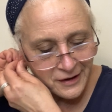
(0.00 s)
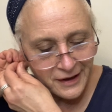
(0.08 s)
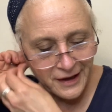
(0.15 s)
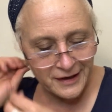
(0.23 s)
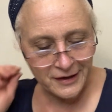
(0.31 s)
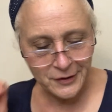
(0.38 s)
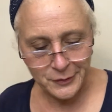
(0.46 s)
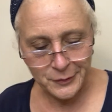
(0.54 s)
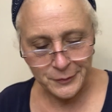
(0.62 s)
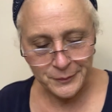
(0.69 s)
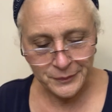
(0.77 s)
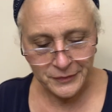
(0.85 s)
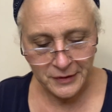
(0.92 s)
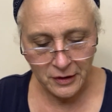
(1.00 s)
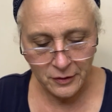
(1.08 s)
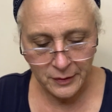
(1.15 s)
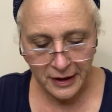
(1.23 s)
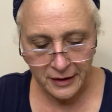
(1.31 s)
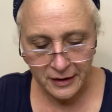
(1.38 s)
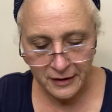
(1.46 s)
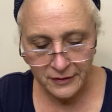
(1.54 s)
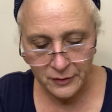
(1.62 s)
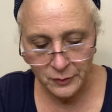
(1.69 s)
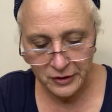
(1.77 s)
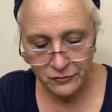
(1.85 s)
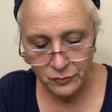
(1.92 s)
Anywho, okay, and then
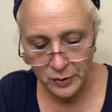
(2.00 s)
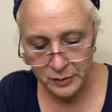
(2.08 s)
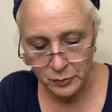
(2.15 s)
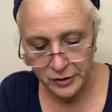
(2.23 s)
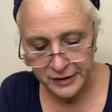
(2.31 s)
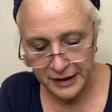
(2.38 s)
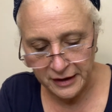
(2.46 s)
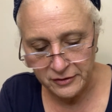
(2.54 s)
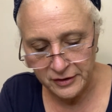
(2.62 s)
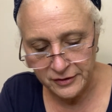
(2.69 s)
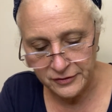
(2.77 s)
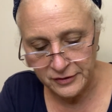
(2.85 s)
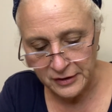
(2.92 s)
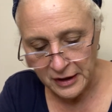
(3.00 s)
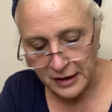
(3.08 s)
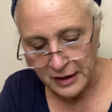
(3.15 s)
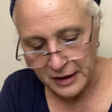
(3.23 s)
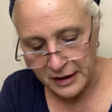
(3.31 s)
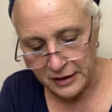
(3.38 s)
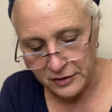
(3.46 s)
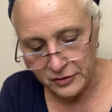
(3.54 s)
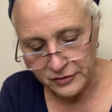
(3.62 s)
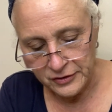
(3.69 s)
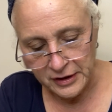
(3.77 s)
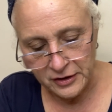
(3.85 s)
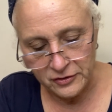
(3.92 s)
we have one more necklace, and it looks
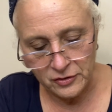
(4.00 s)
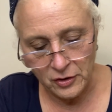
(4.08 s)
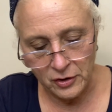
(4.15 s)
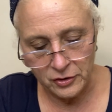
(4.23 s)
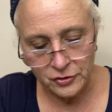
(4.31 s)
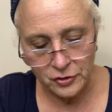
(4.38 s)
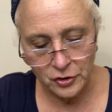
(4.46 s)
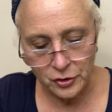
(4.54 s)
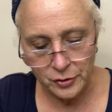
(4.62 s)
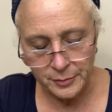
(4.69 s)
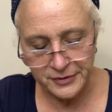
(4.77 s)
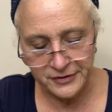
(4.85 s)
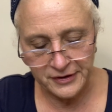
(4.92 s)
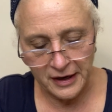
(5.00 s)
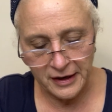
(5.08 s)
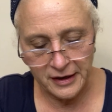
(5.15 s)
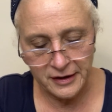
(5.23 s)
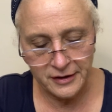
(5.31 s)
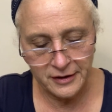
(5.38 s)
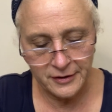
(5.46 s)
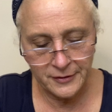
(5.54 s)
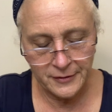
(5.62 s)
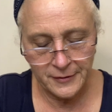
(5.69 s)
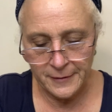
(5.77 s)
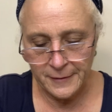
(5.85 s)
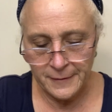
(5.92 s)
like it's called Curbside.
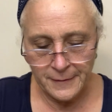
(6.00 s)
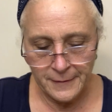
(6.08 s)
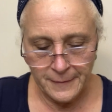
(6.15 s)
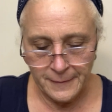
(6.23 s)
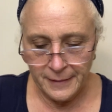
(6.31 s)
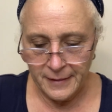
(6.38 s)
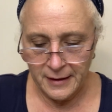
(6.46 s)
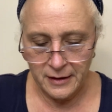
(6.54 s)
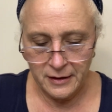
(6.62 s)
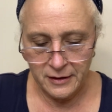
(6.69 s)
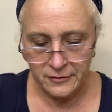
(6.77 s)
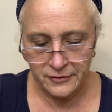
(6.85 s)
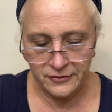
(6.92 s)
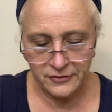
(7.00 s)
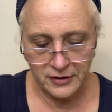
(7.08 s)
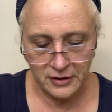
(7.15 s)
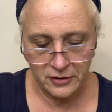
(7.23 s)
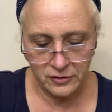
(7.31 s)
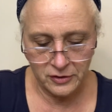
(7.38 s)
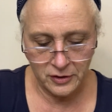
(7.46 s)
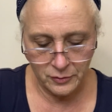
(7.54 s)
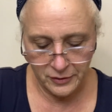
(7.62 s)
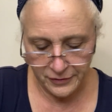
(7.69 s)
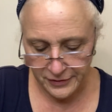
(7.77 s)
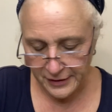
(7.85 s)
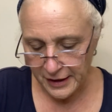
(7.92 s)
And let's take a look at
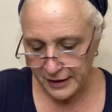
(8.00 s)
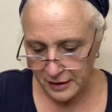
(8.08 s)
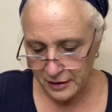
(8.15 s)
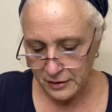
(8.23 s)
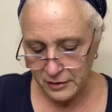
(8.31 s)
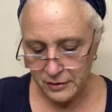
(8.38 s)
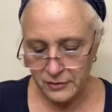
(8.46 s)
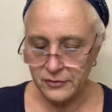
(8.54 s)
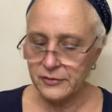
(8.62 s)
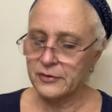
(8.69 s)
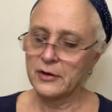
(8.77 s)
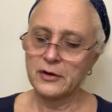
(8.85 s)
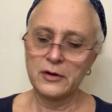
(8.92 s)
what that is.